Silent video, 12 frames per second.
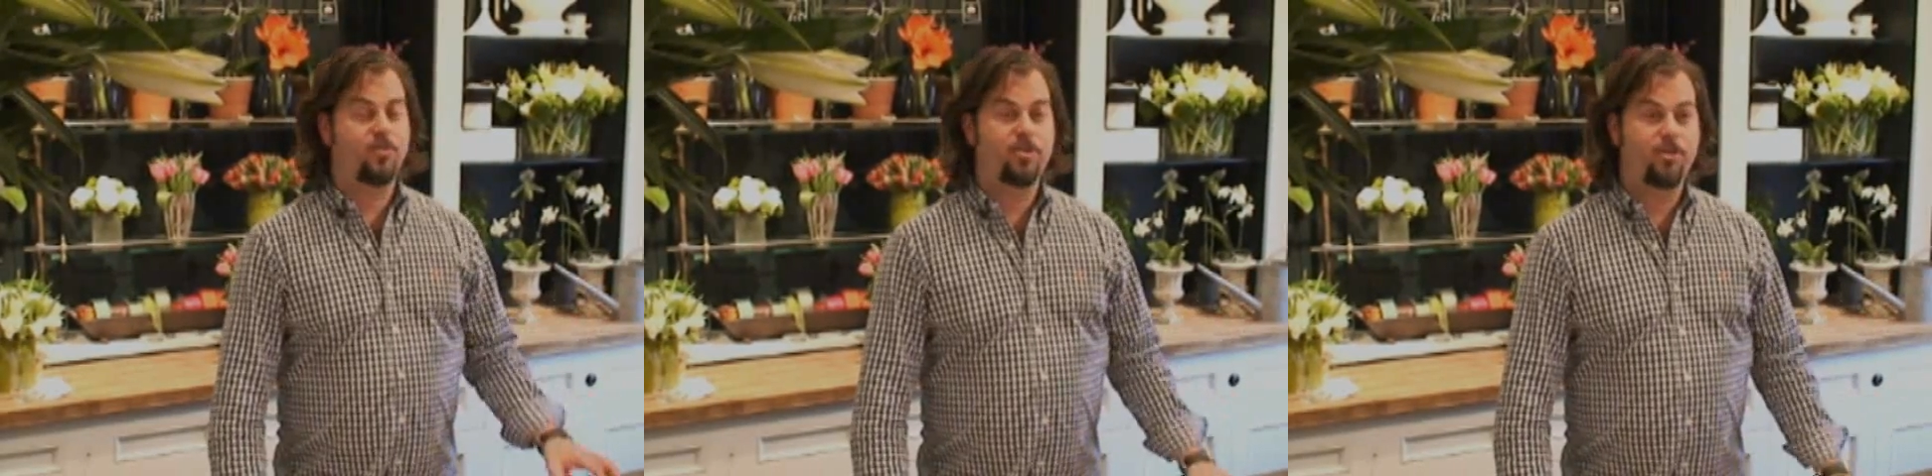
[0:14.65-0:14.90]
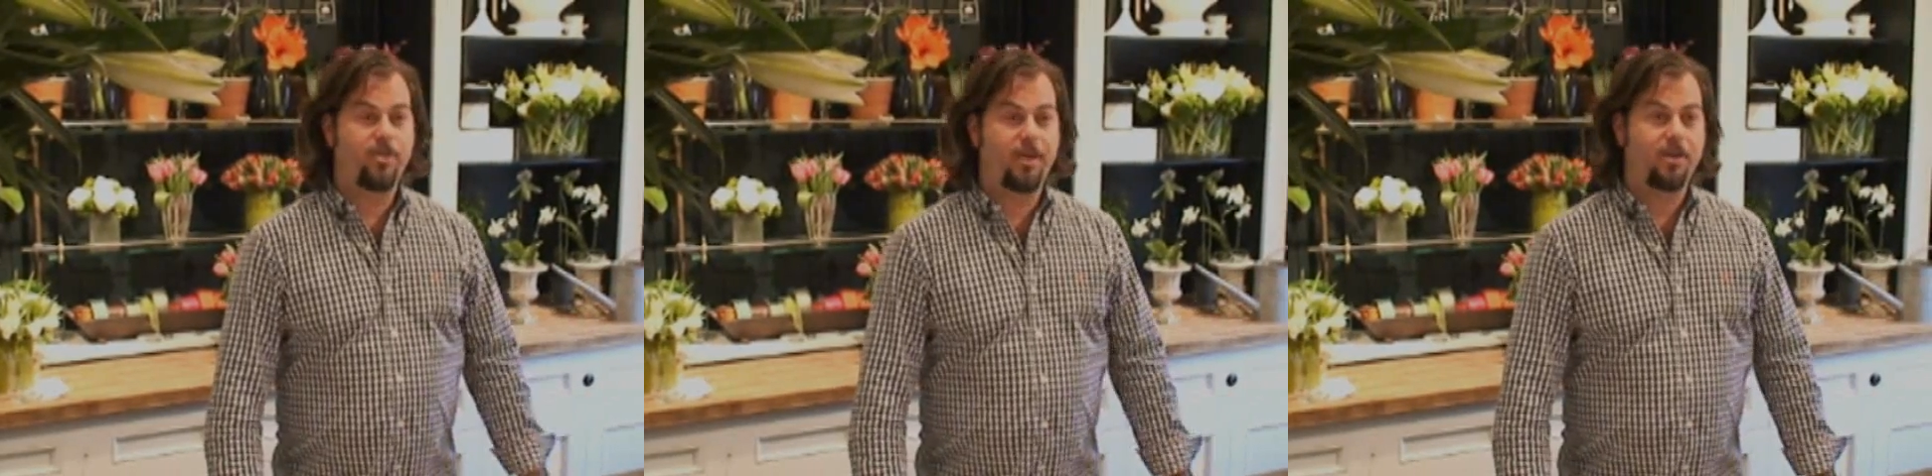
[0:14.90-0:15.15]
for
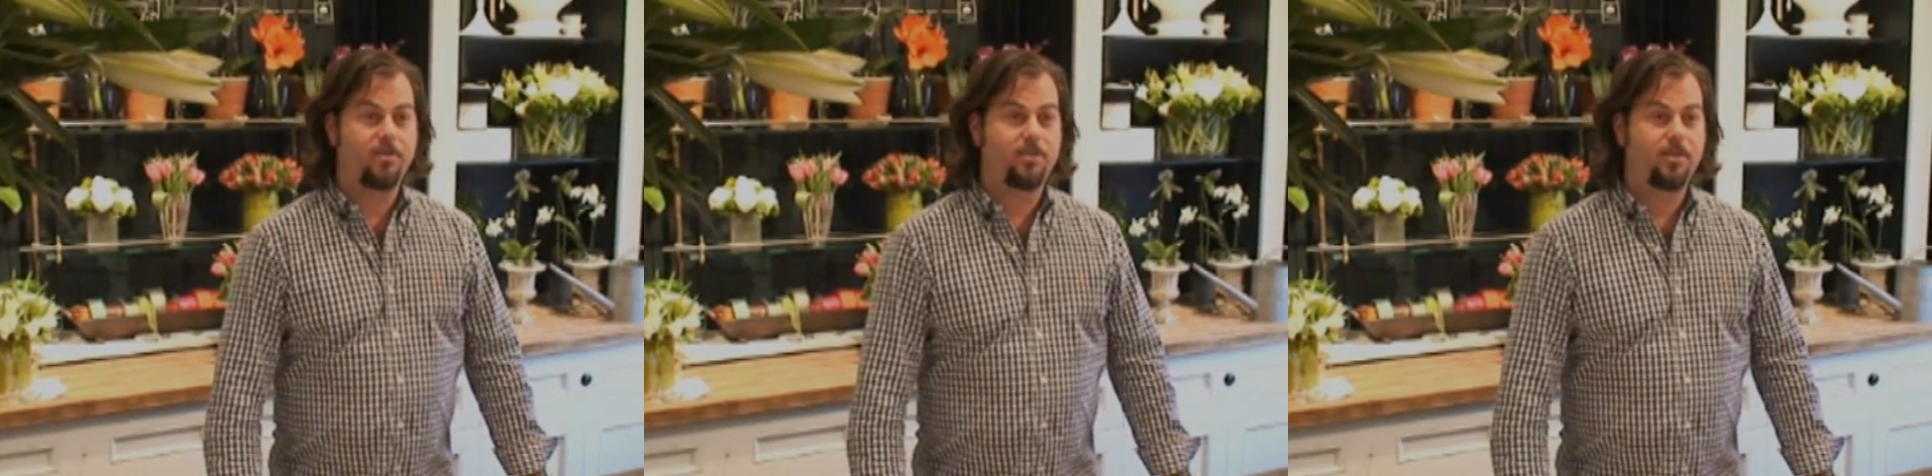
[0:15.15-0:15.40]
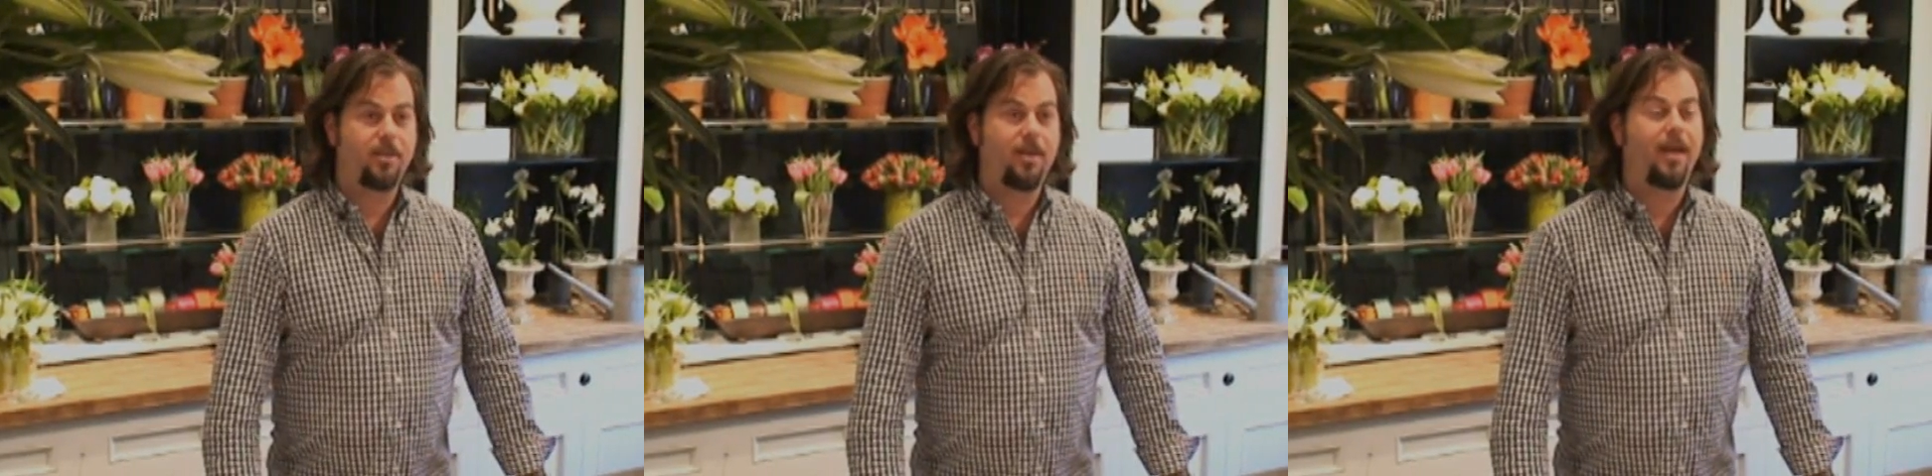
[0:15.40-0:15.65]
two years,
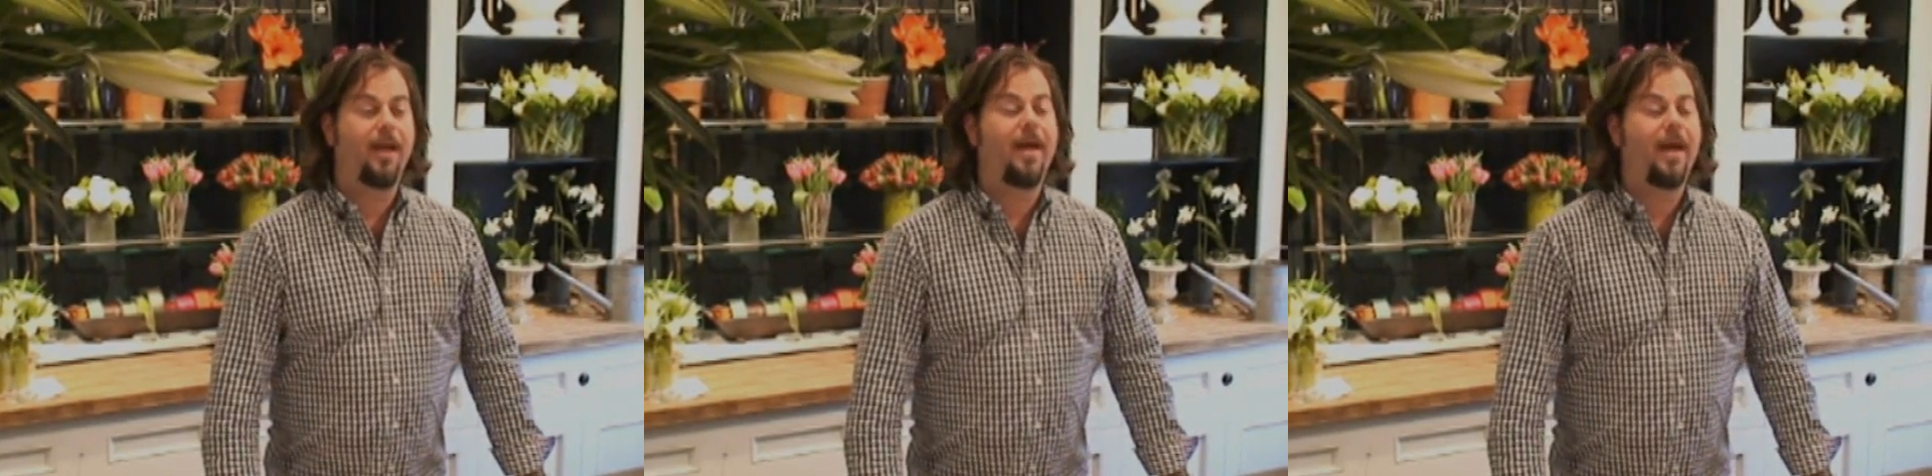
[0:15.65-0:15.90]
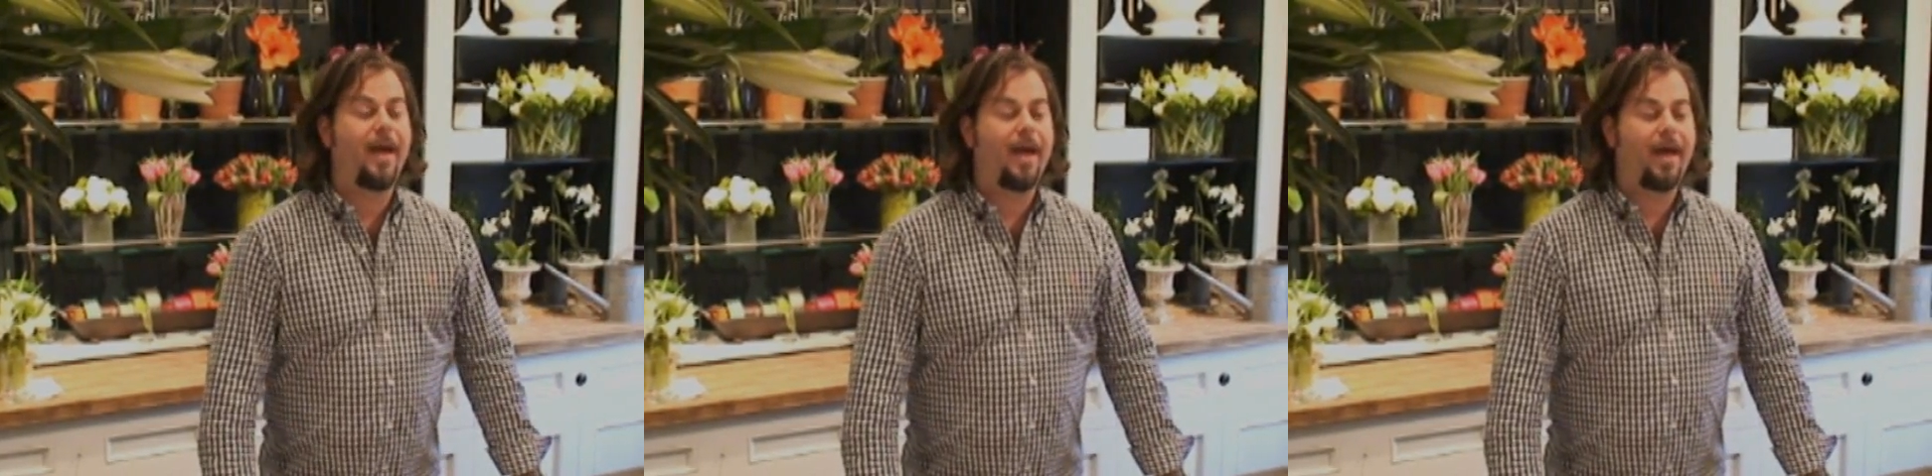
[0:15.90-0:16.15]

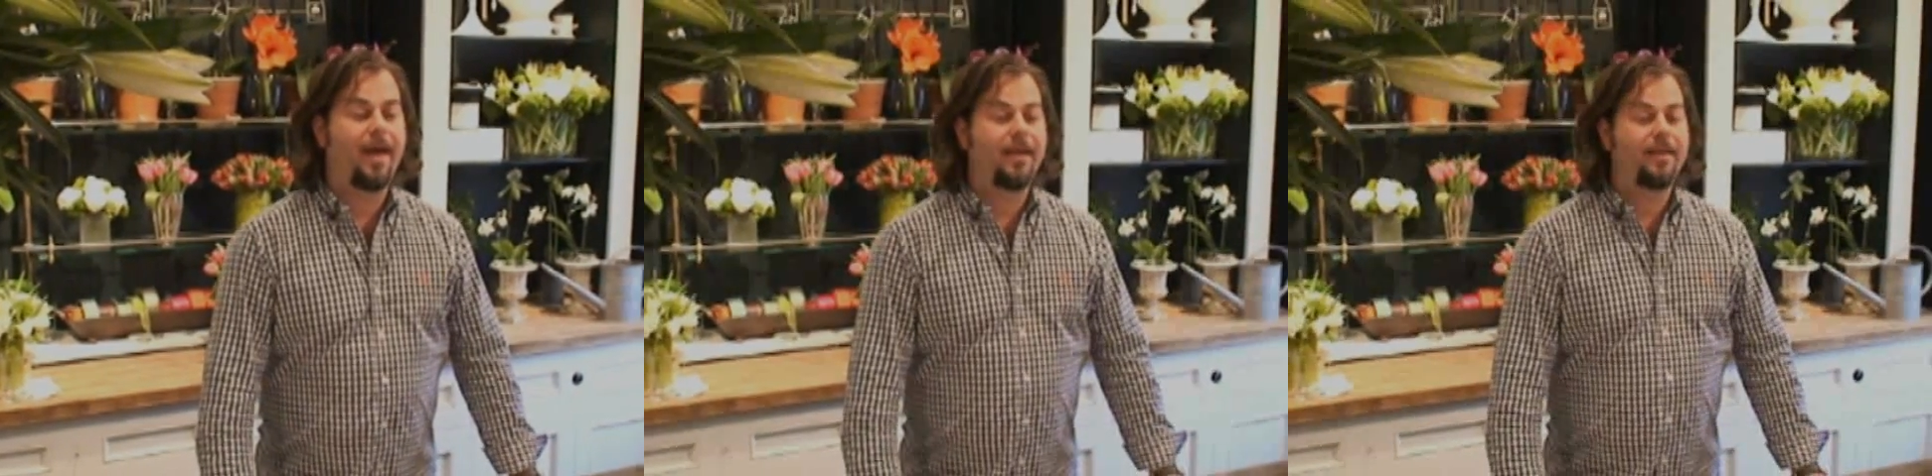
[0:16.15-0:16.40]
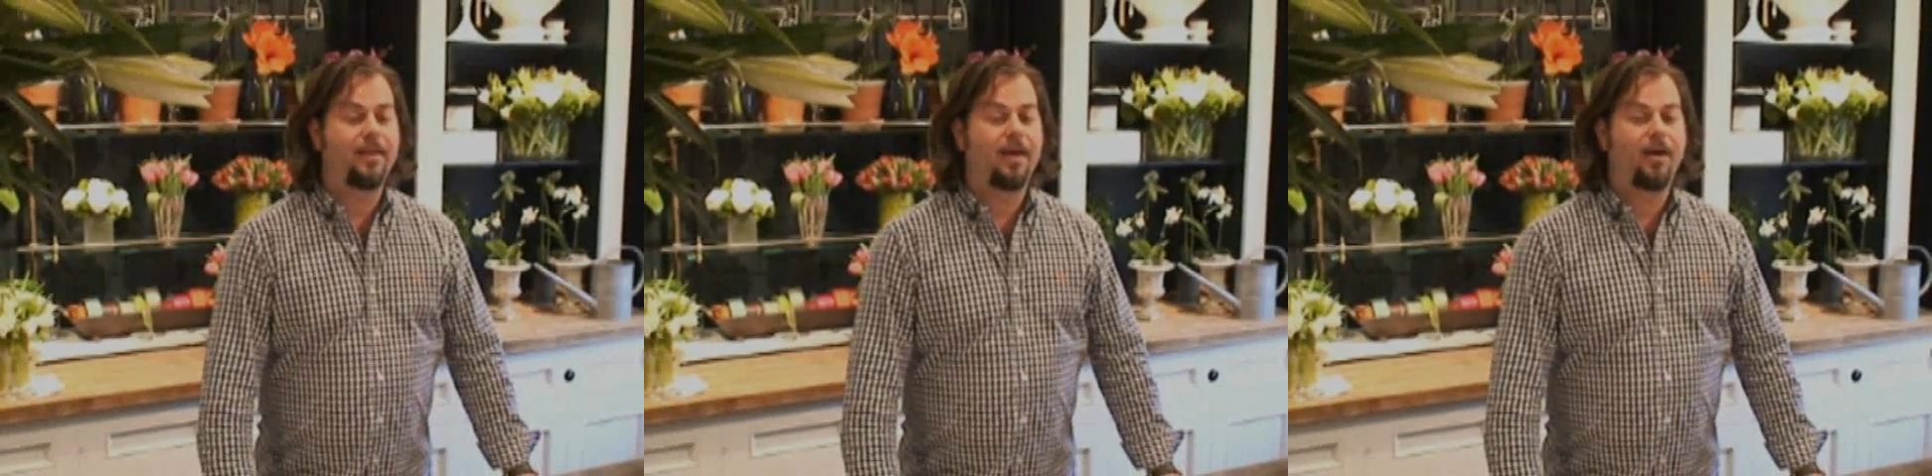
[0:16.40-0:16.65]

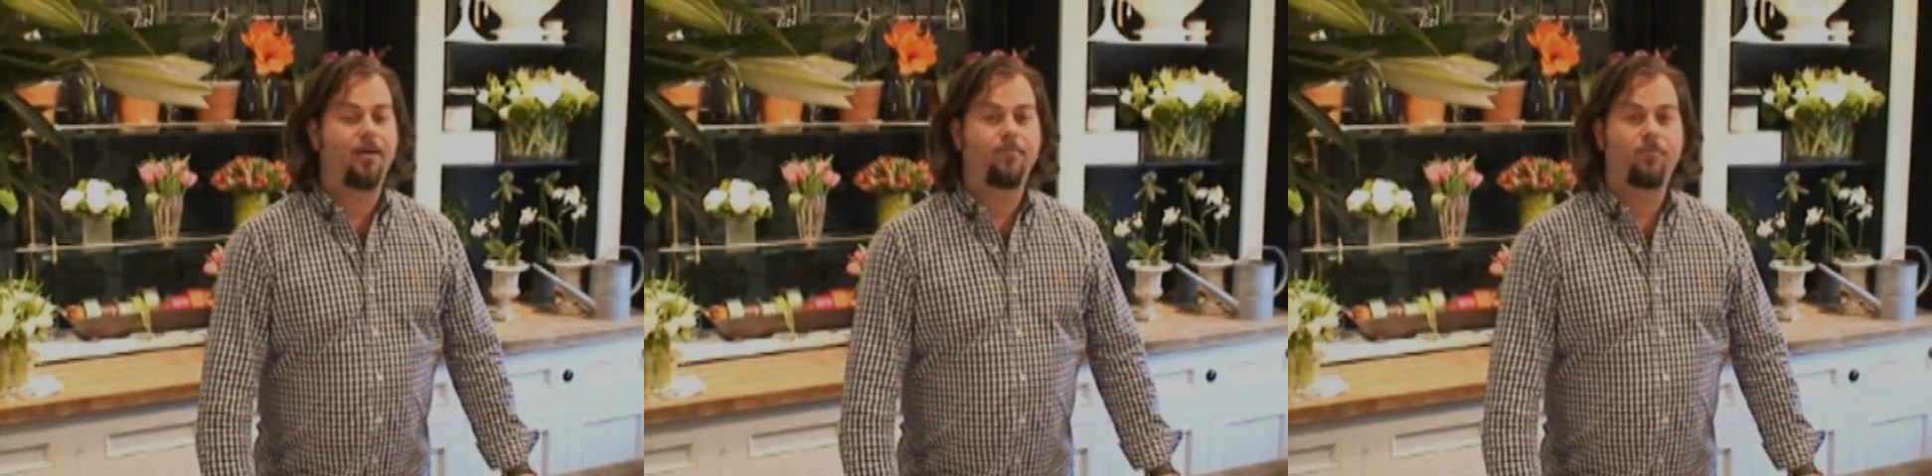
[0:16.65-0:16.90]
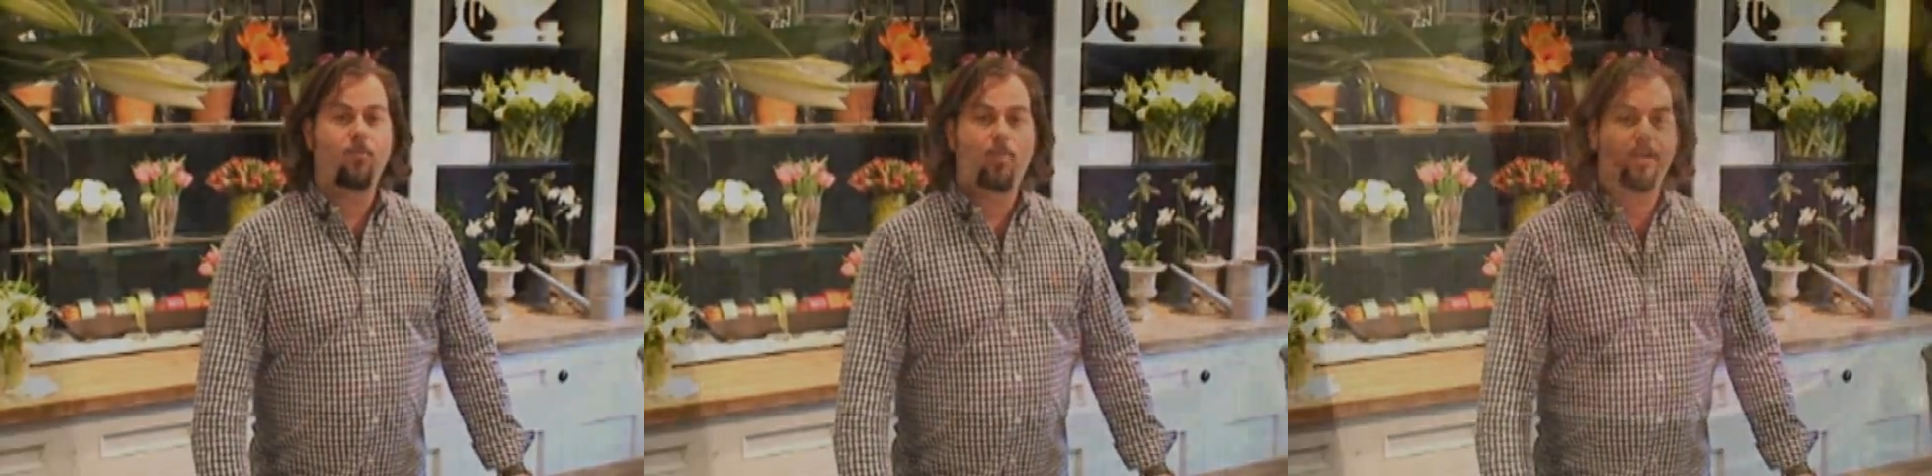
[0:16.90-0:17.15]
and uh,
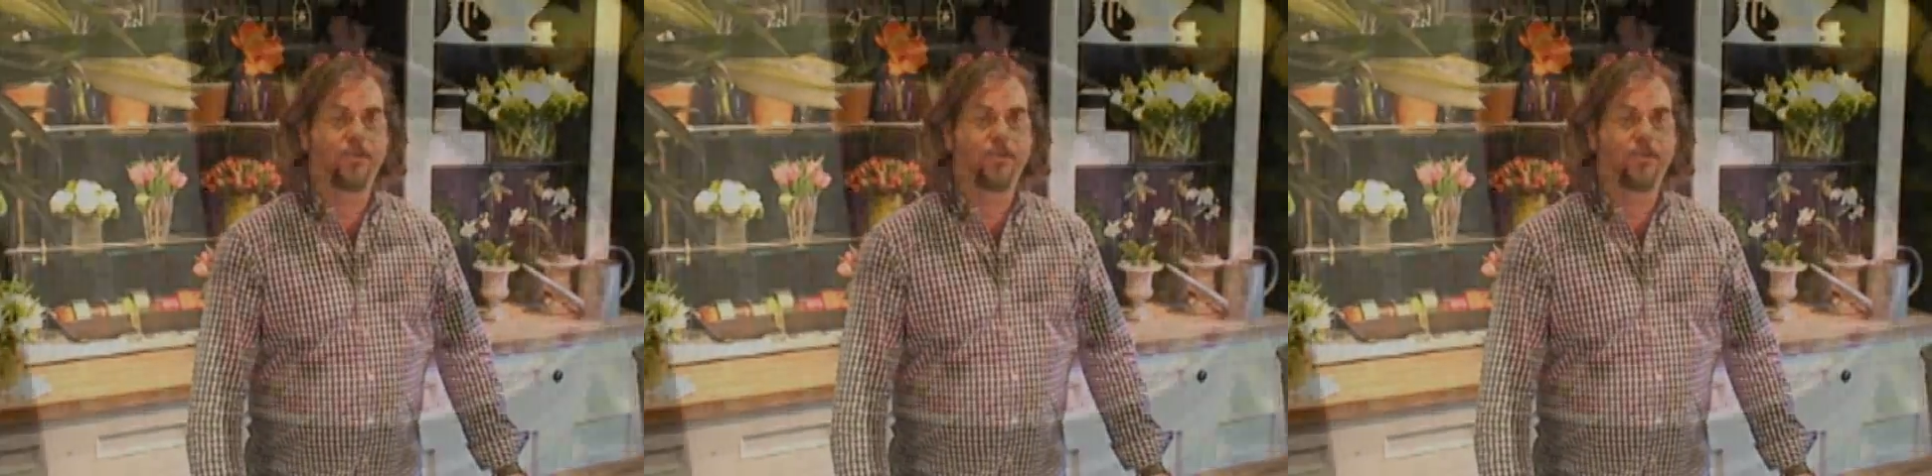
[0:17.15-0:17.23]
we